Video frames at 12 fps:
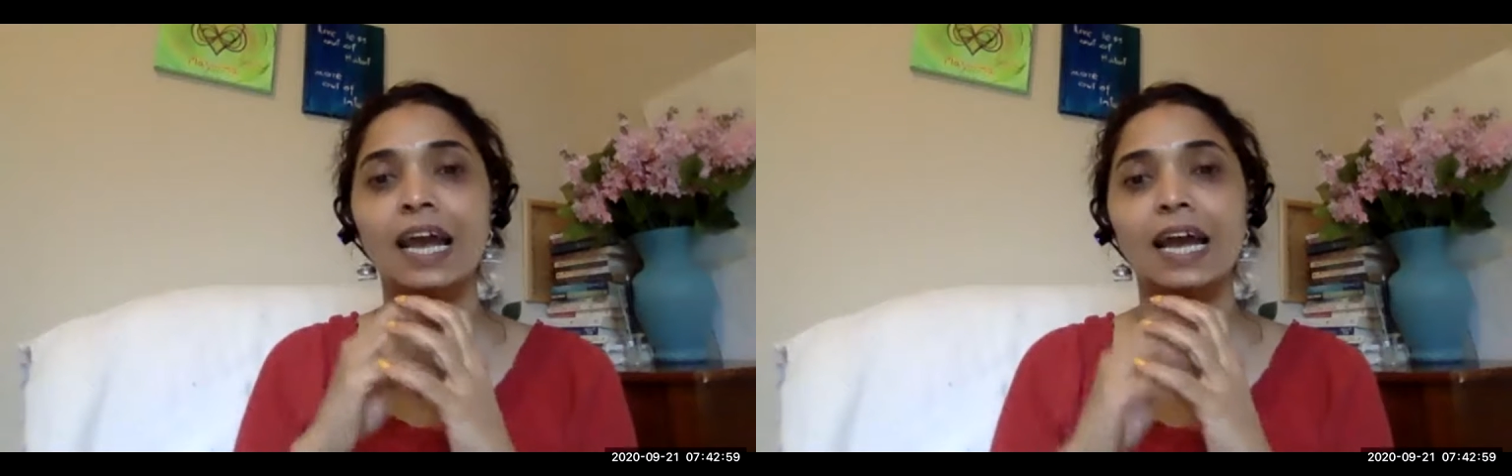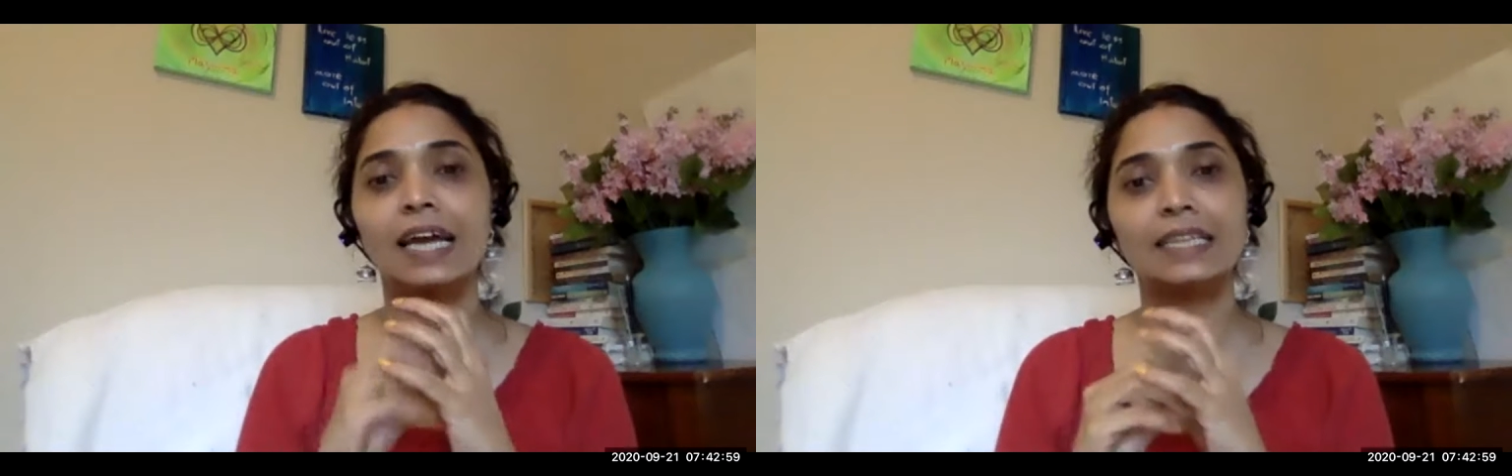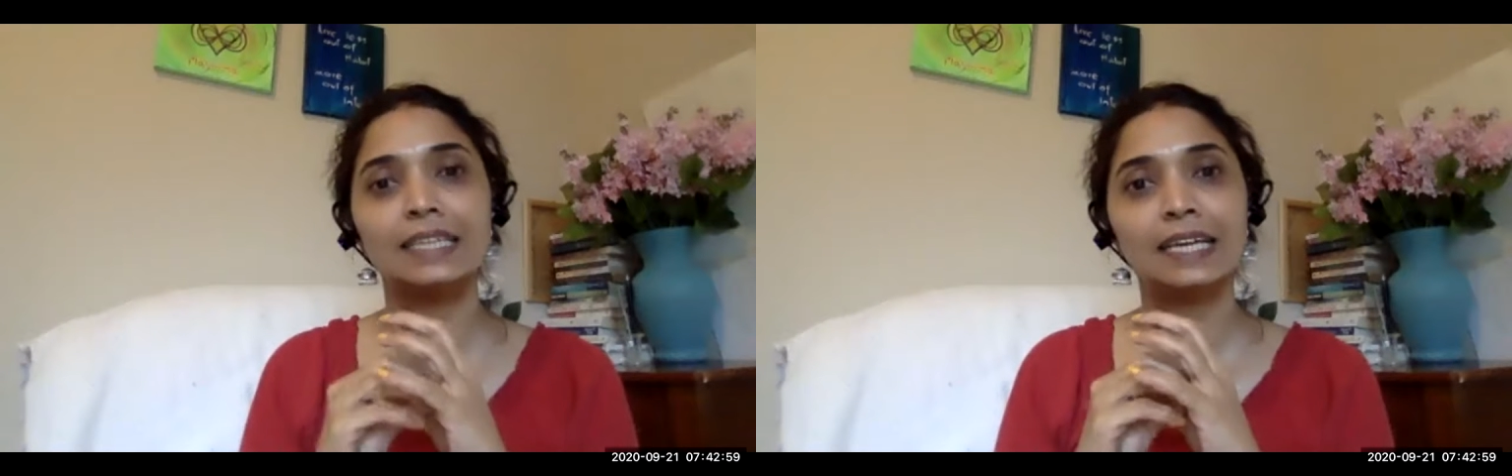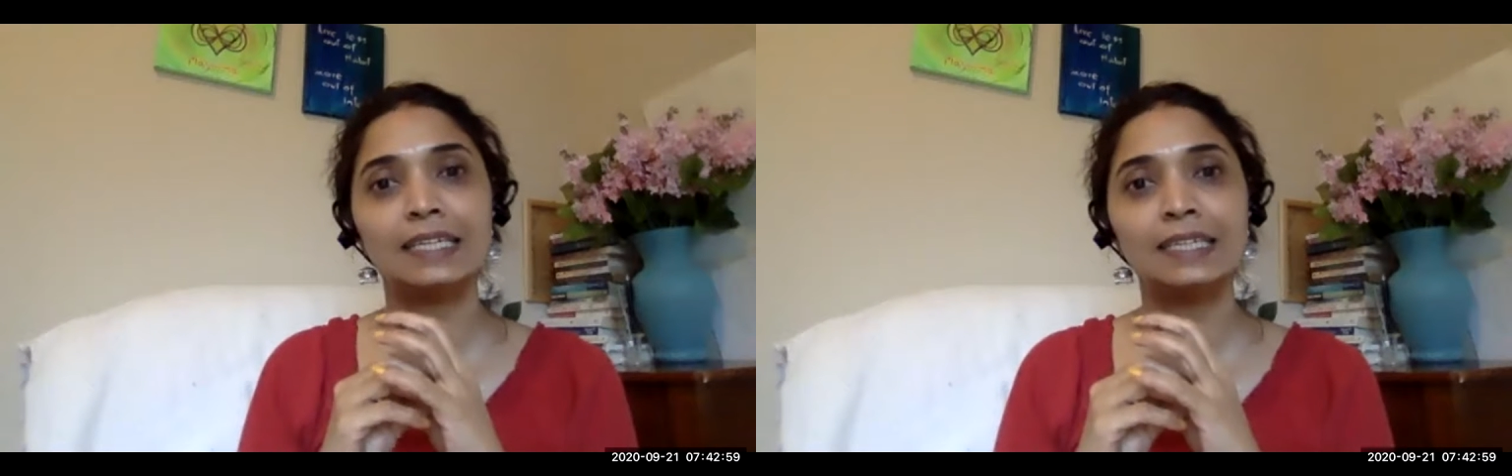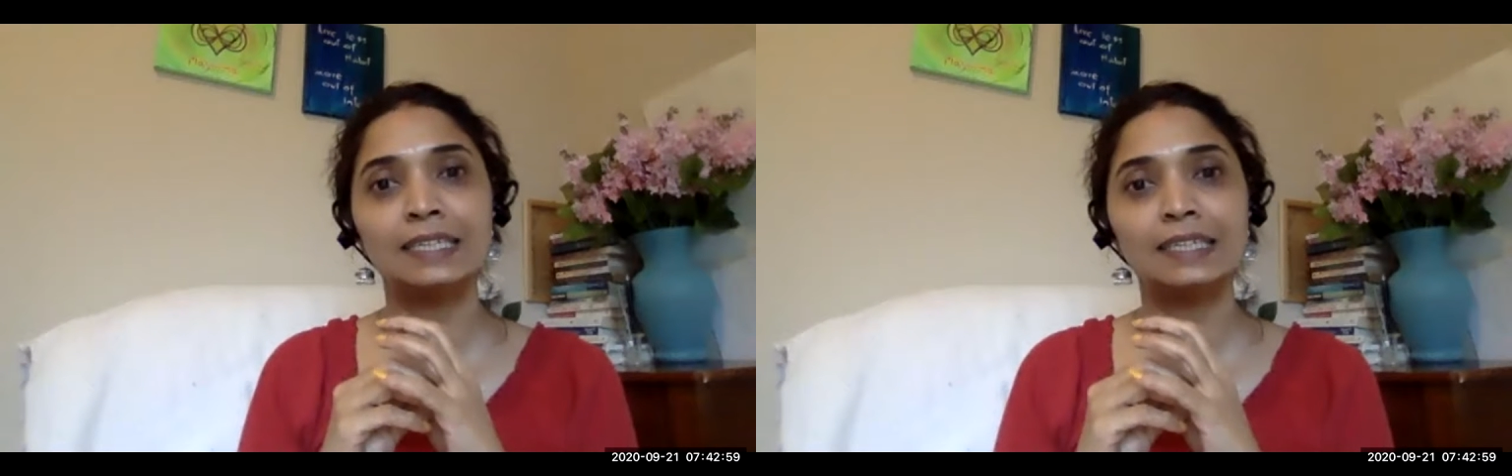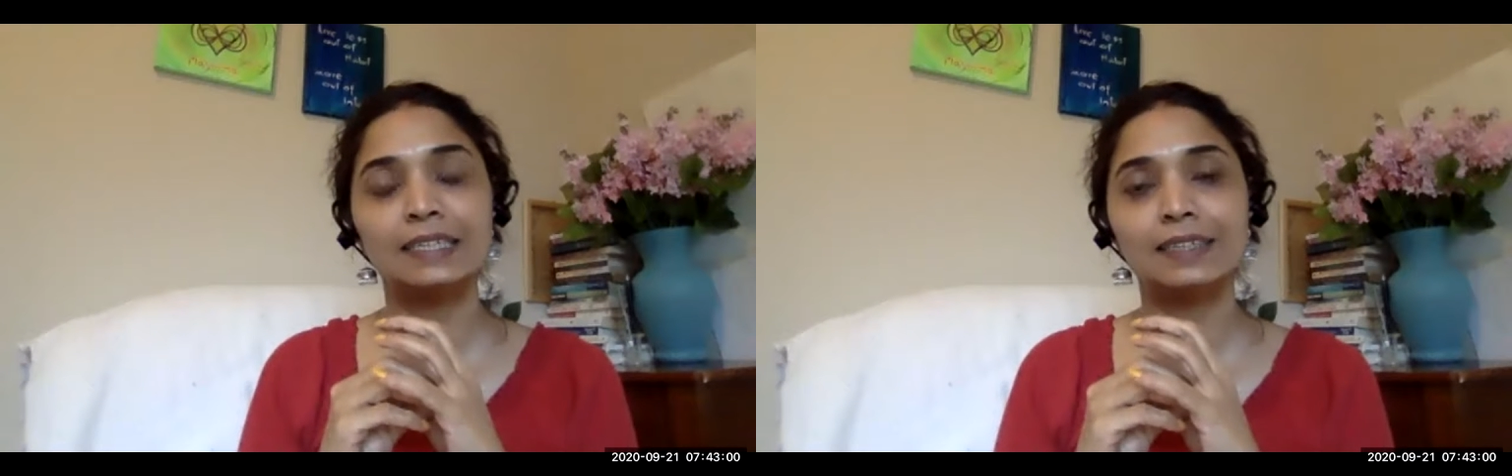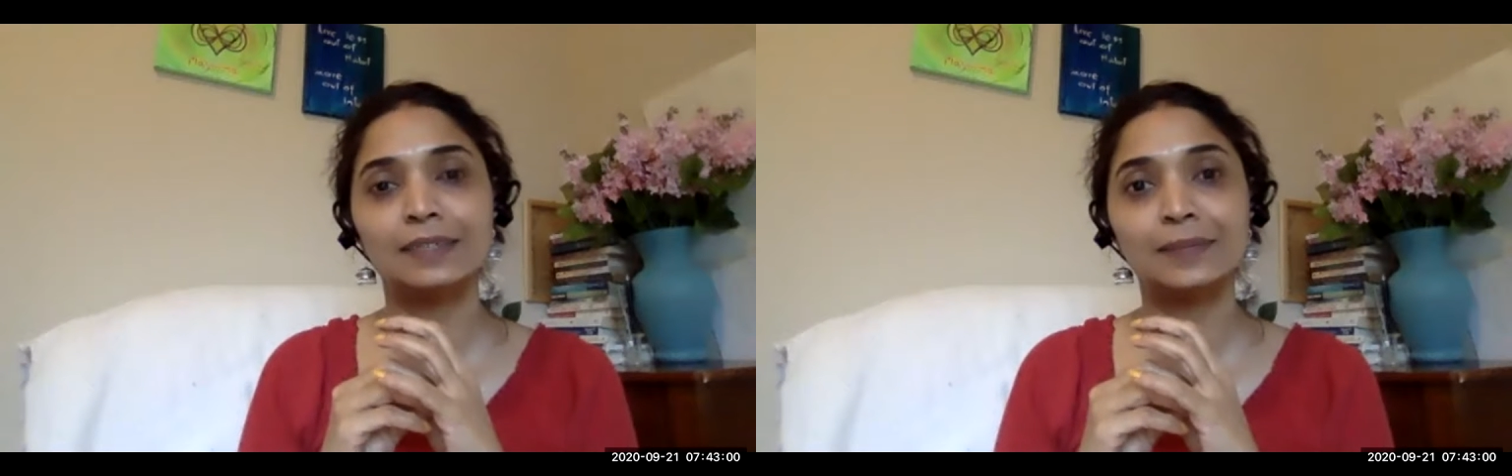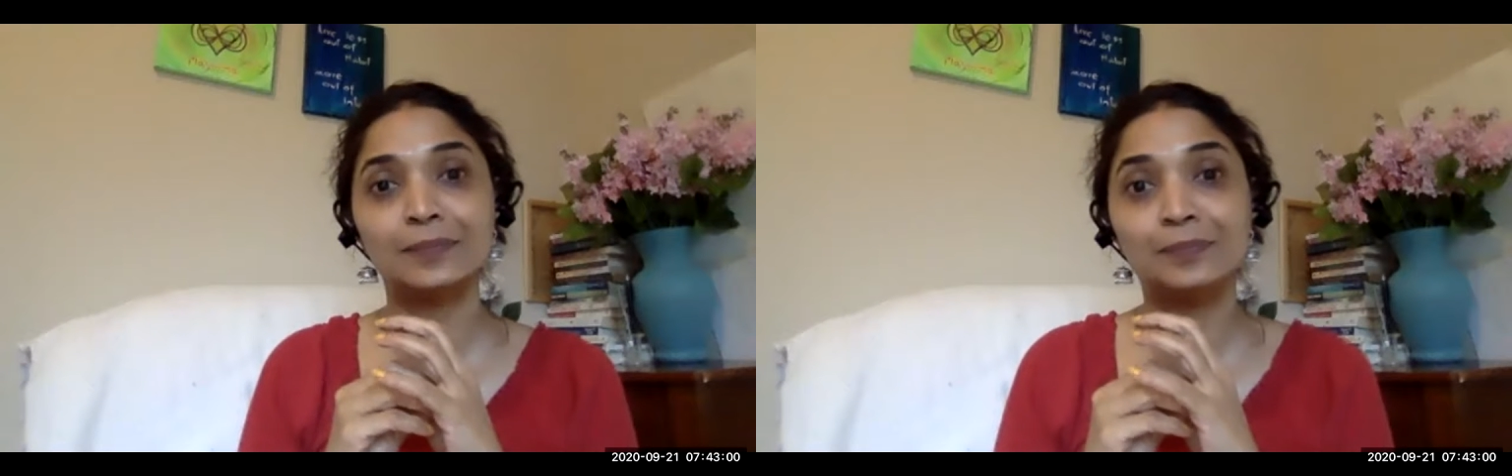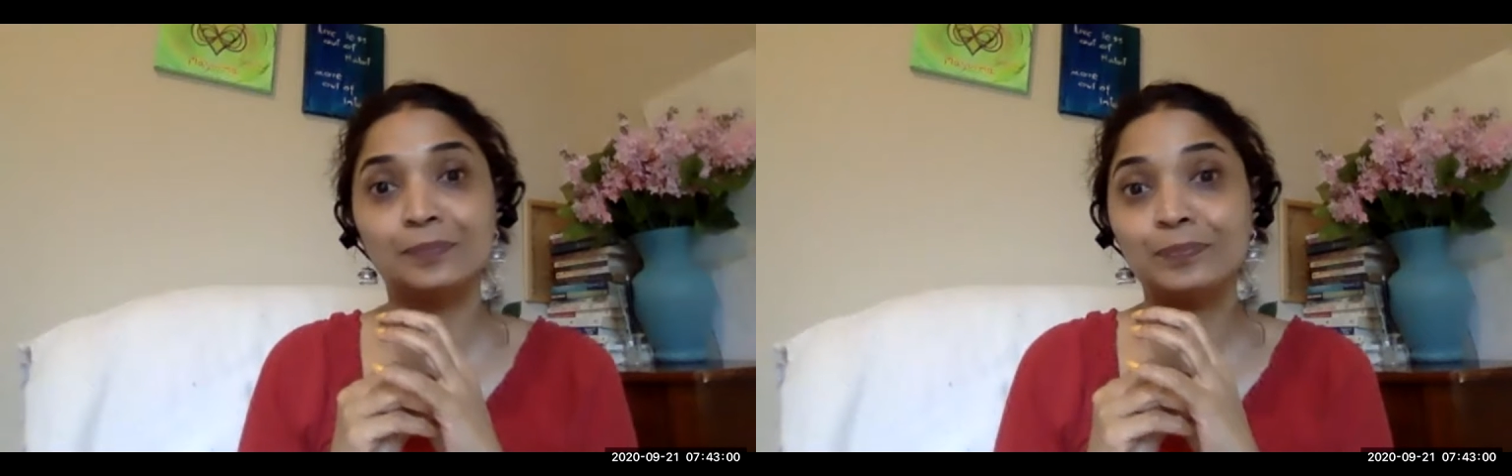And then
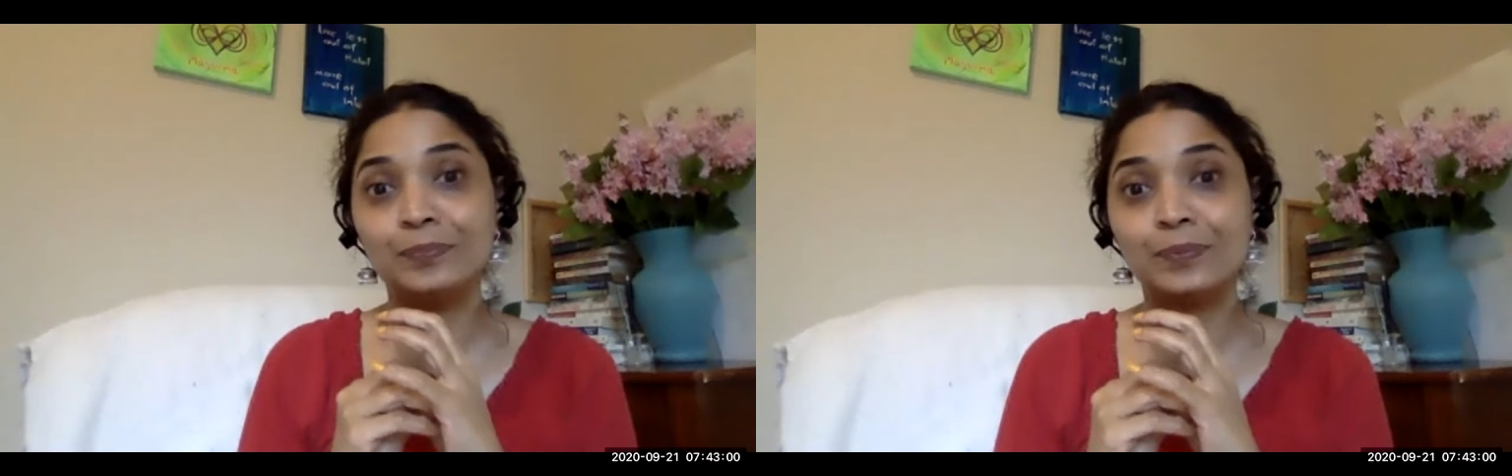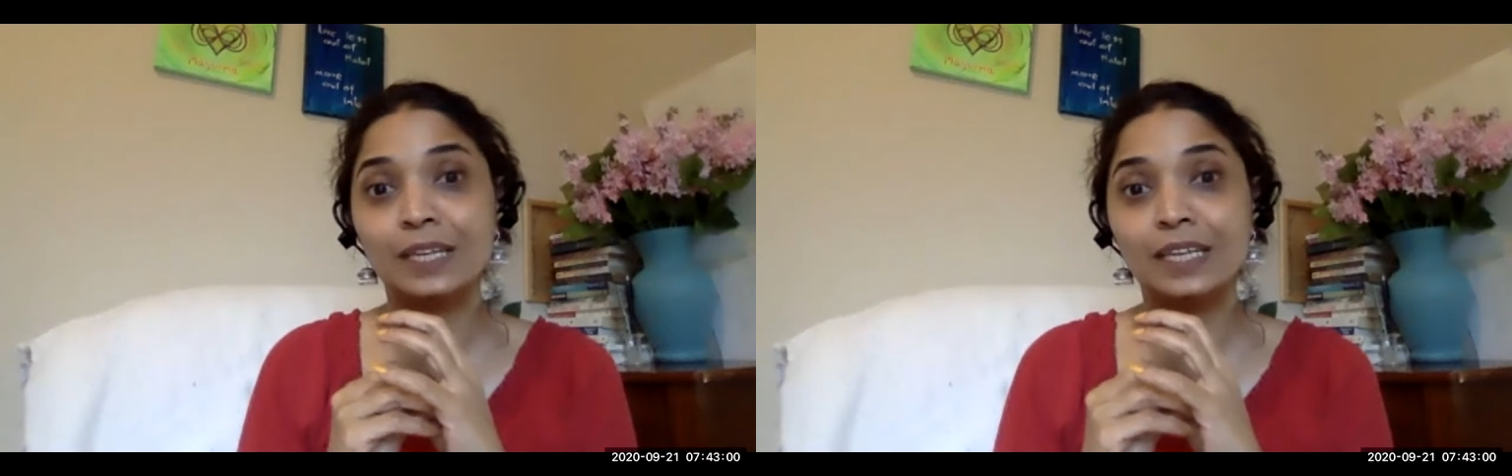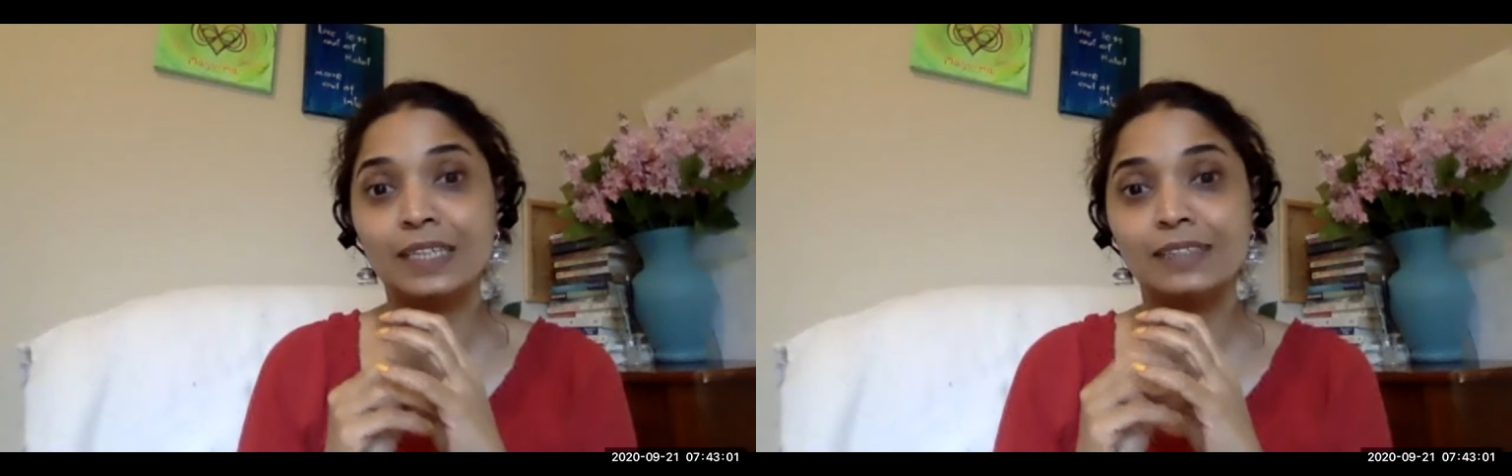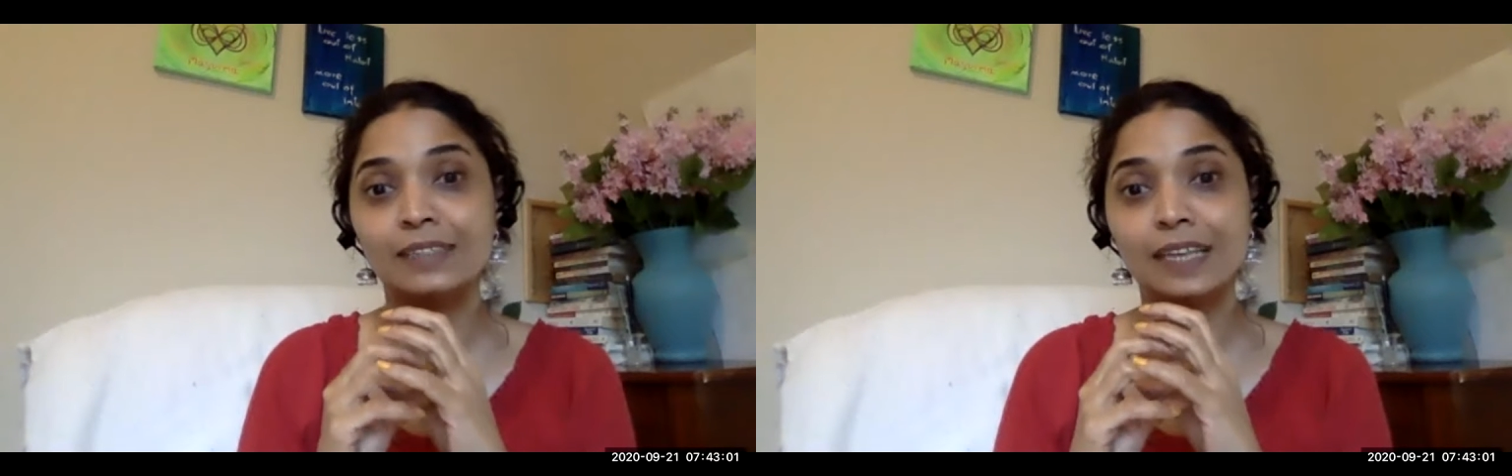it